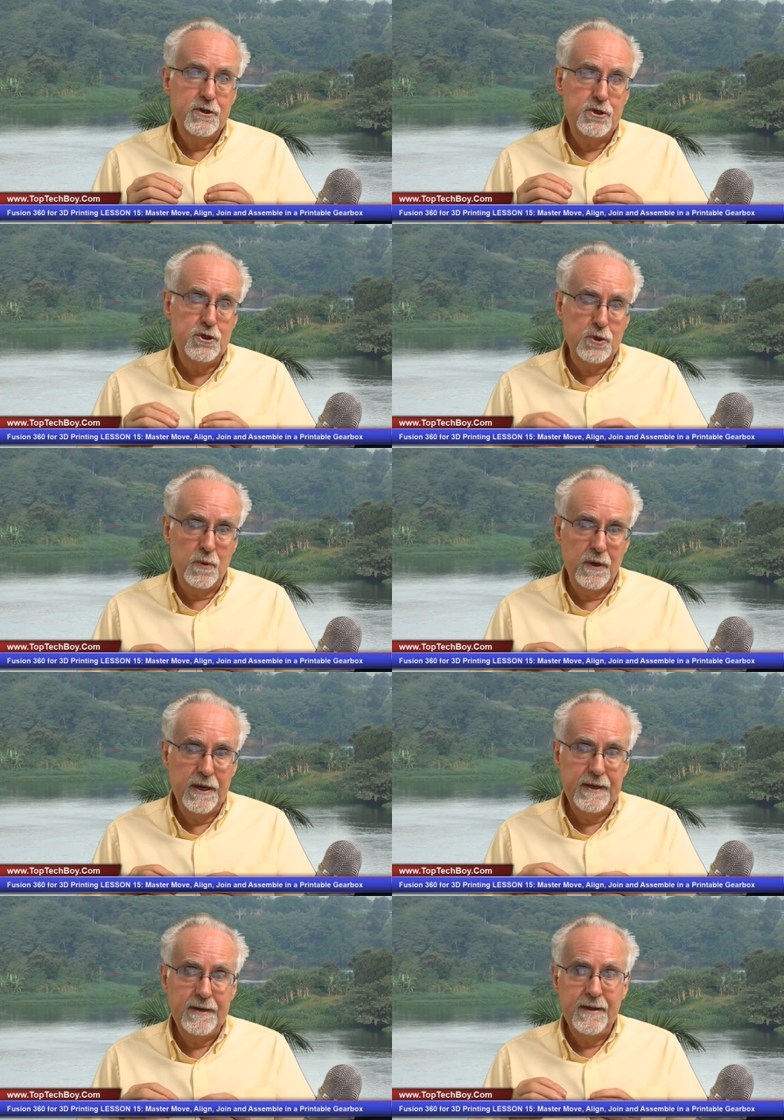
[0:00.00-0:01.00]

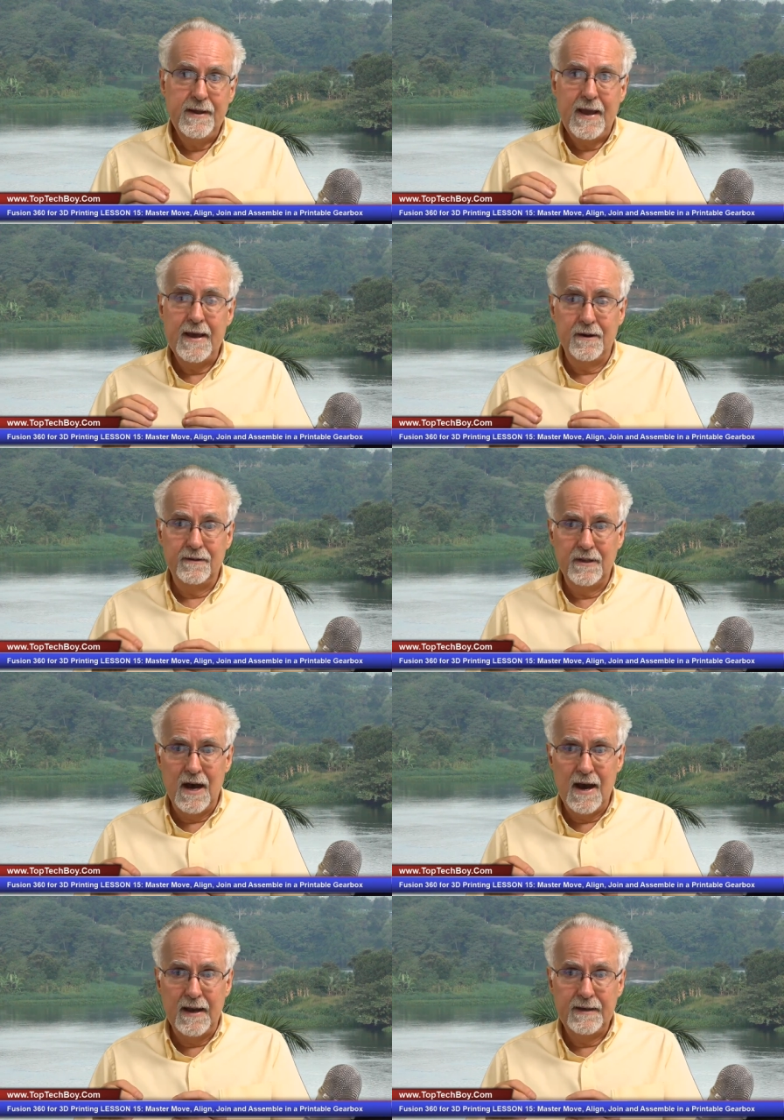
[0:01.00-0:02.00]
join, and
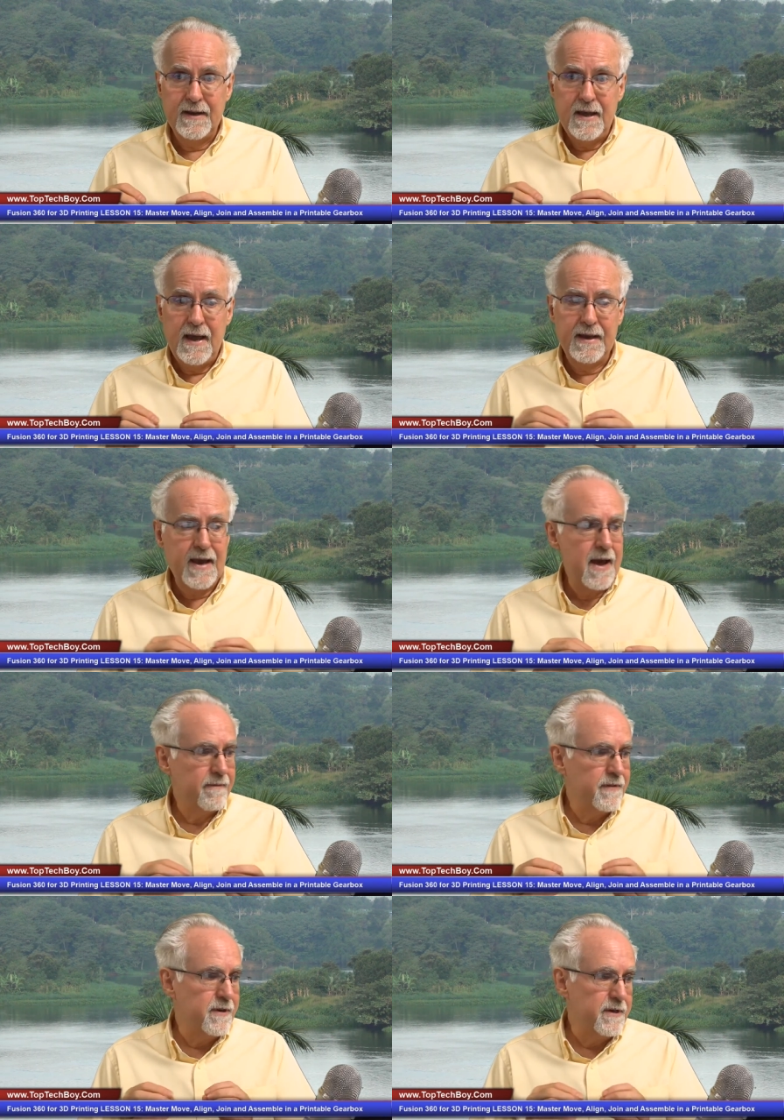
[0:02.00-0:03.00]
align, and kind
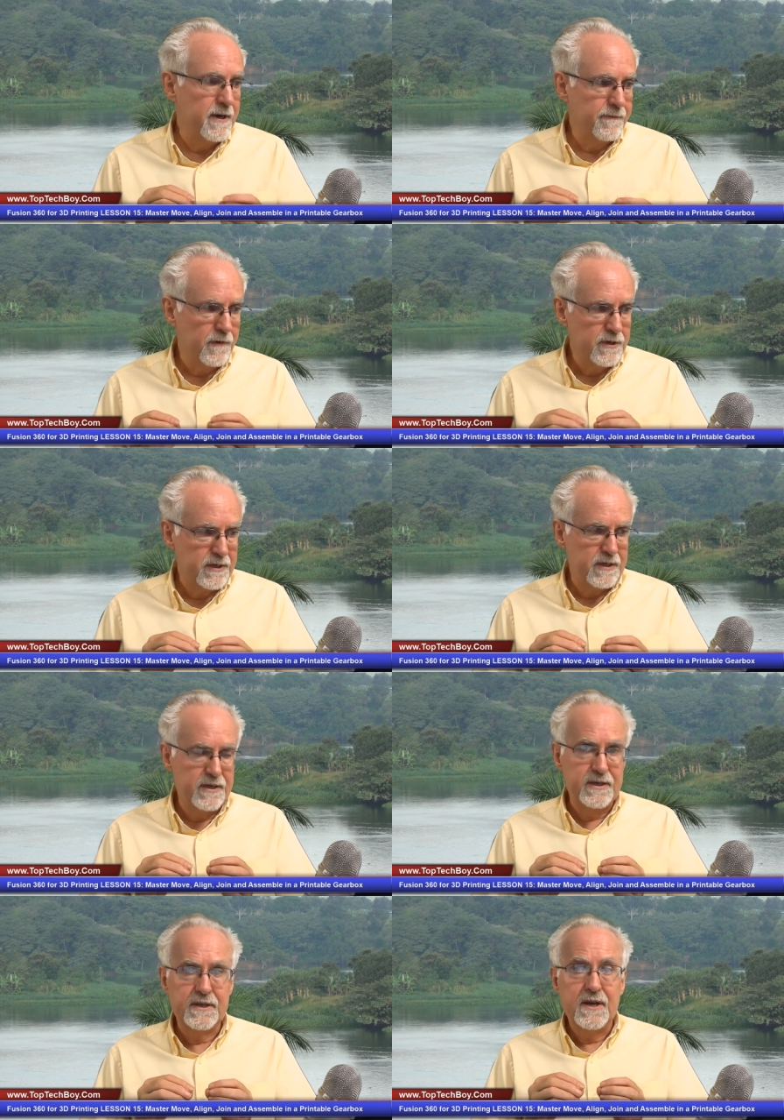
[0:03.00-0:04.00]
of the
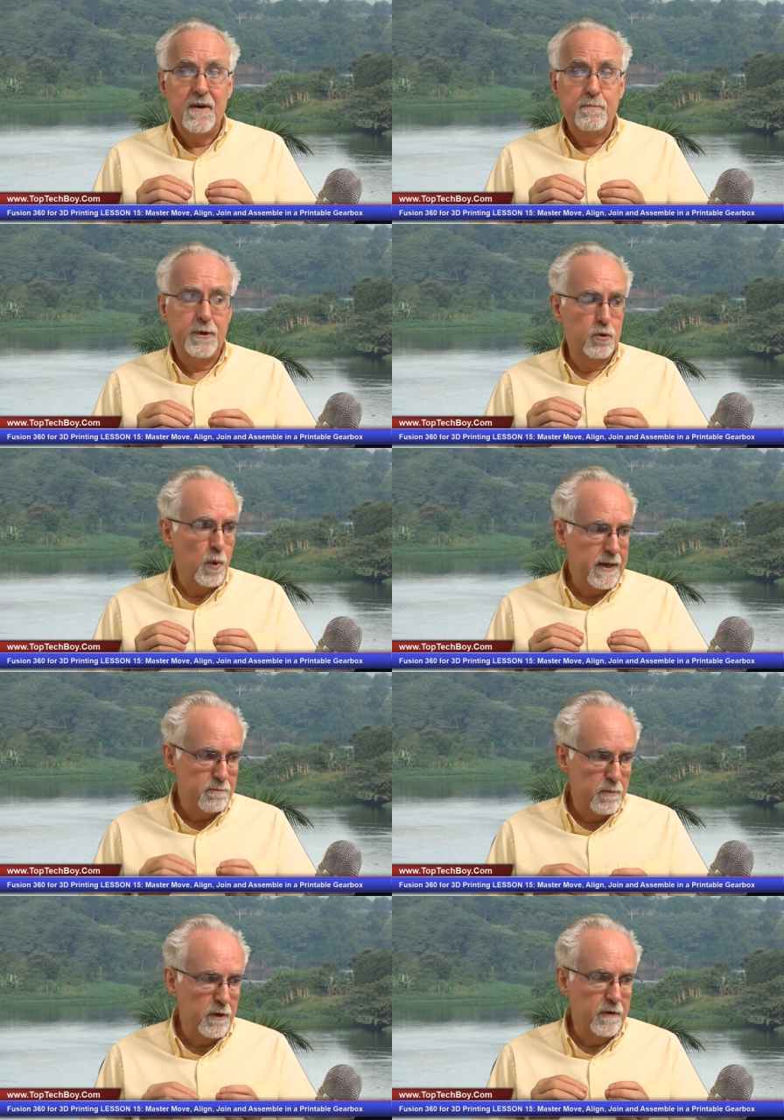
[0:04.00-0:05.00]
differences
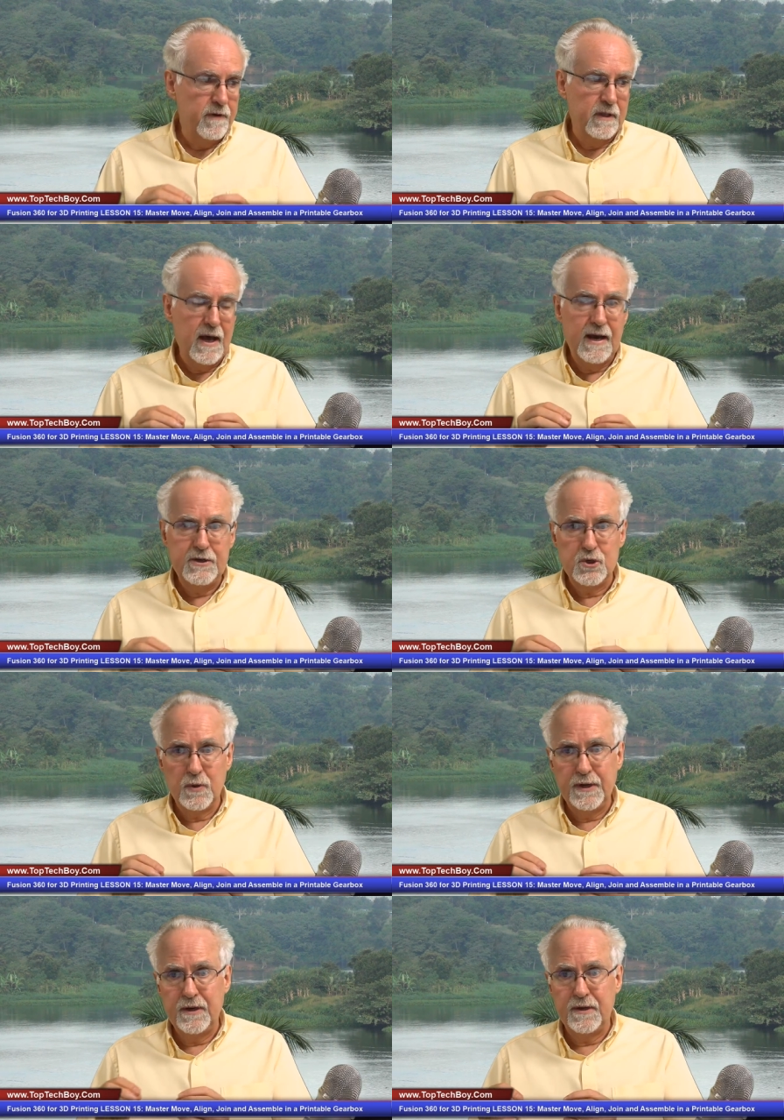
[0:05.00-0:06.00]
between move, align,
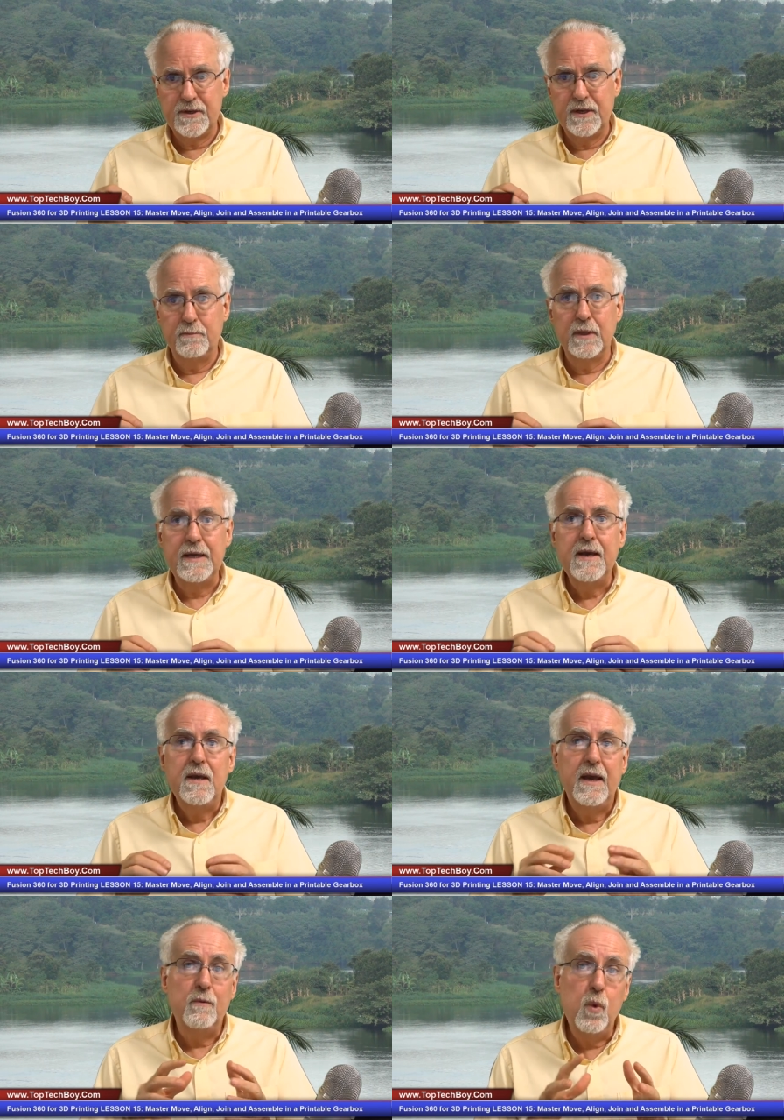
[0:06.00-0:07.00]
join, and assembly,
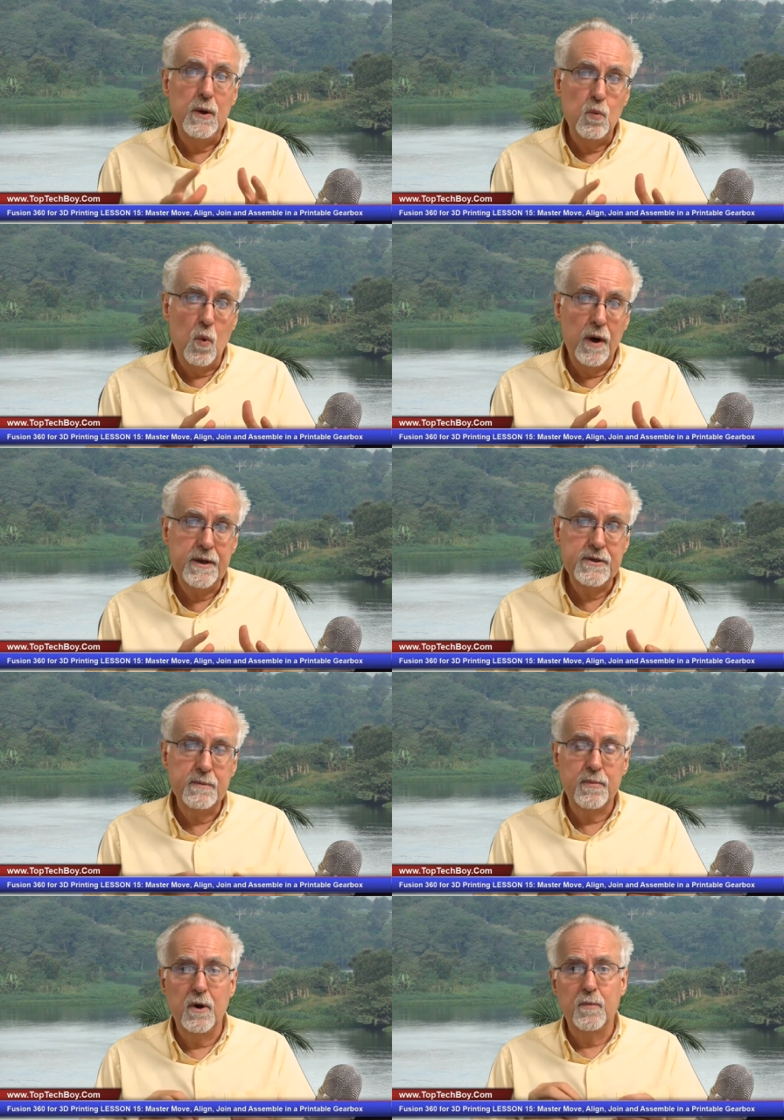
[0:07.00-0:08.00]
and when one is
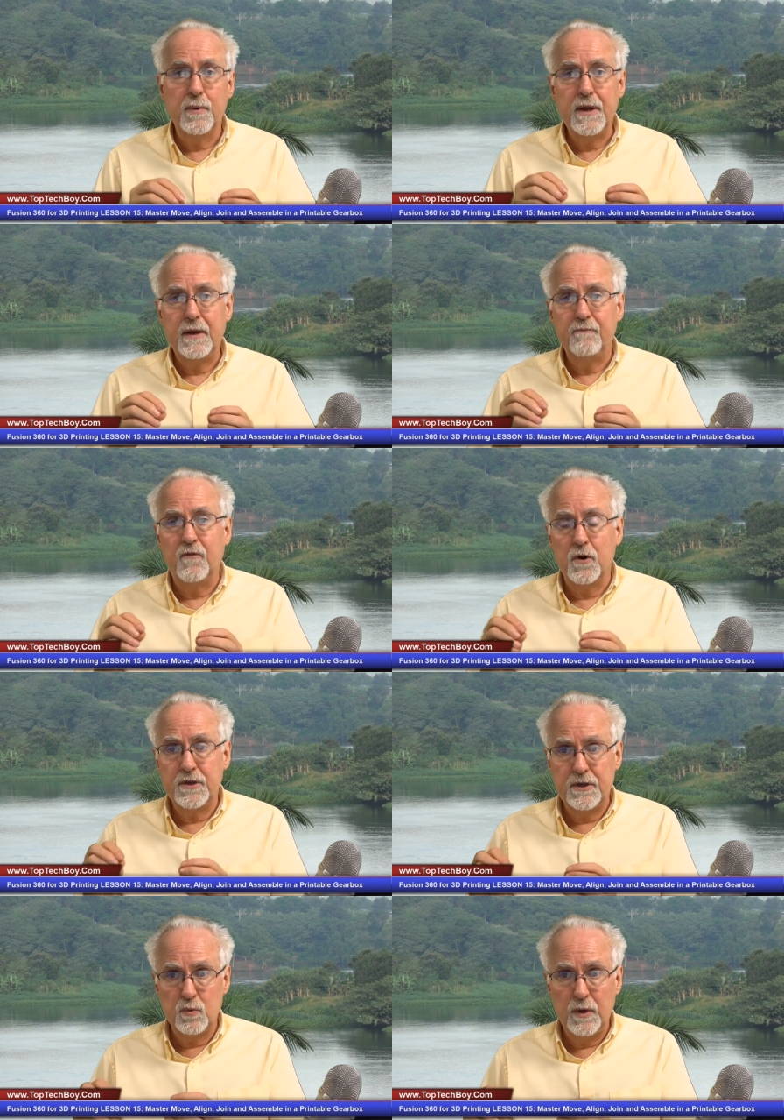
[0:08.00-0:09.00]
appropriate
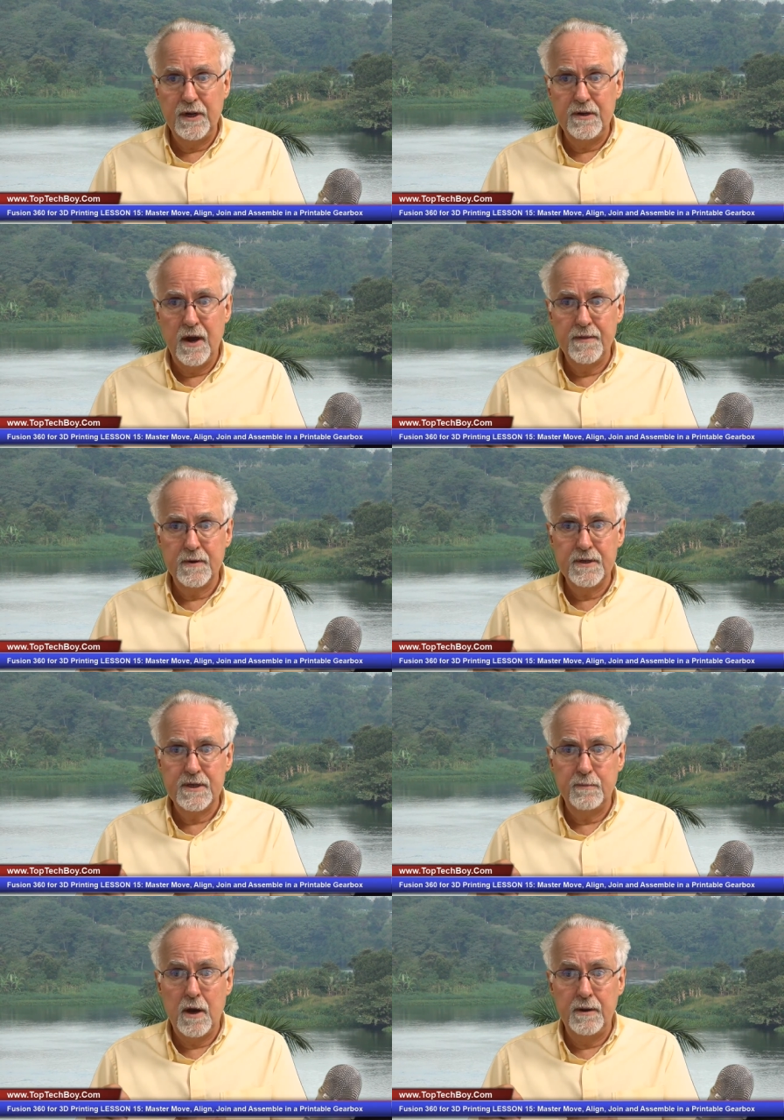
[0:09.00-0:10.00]
versus when another is uh, uh,